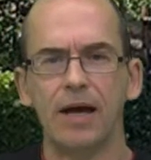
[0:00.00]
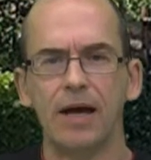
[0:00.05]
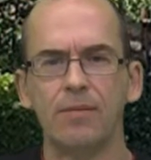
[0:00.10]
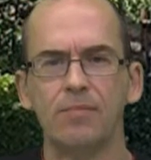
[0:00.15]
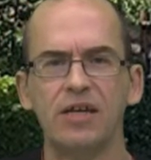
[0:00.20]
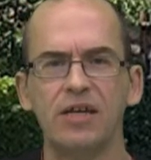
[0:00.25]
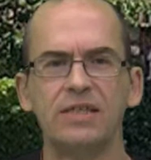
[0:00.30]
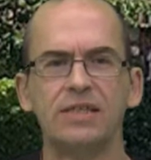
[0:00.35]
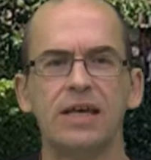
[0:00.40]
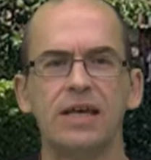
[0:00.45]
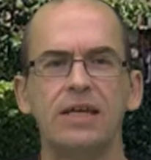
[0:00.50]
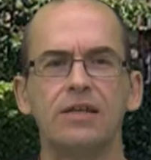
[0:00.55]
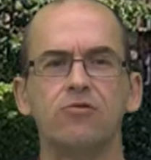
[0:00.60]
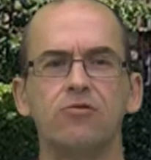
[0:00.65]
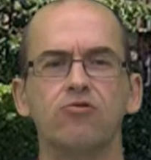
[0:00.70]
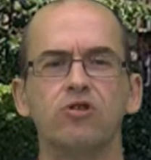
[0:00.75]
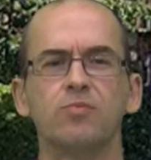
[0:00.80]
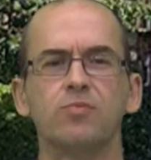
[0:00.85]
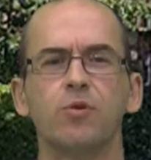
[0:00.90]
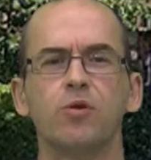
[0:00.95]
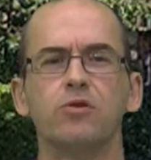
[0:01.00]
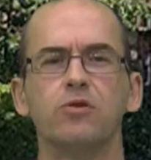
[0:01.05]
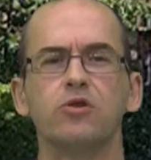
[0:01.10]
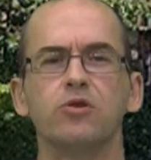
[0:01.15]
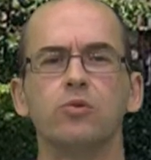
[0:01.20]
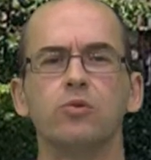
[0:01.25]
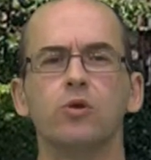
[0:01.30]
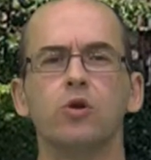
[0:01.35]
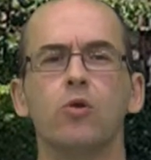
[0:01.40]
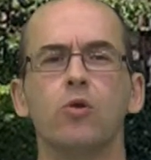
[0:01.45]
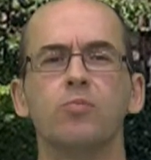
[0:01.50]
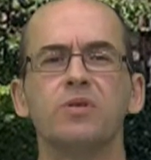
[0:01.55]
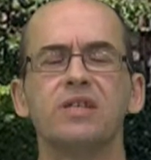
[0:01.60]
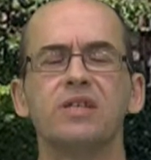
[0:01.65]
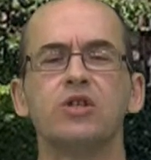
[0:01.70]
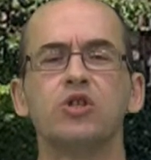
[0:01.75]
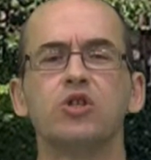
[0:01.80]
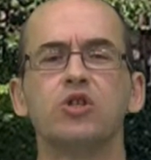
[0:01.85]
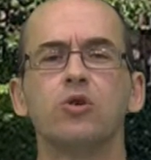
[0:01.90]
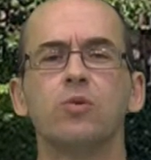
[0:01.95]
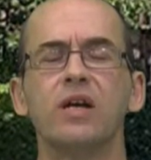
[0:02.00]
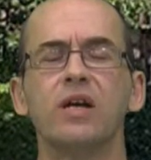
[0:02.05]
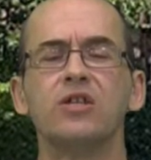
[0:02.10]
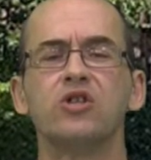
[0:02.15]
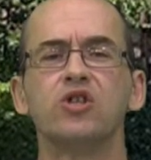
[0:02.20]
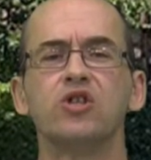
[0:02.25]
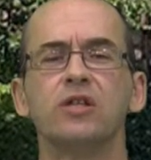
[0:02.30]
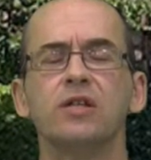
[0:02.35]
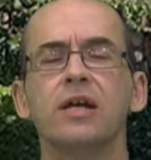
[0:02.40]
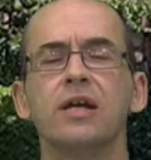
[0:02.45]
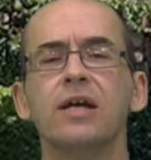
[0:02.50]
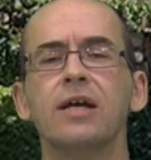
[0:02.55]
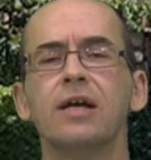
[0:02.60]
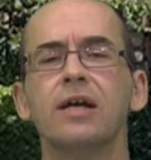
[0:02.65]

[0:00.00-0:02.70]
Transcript: Abe said in response to an opposition question